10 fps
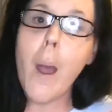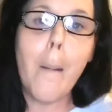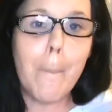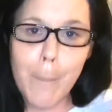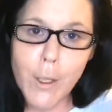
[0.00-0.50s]

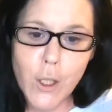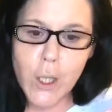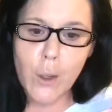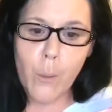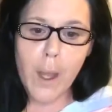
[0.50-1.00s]

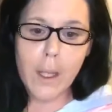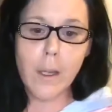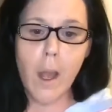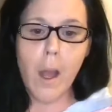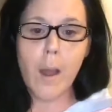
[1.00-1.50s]
munching went
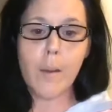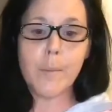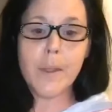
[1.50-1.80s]
um,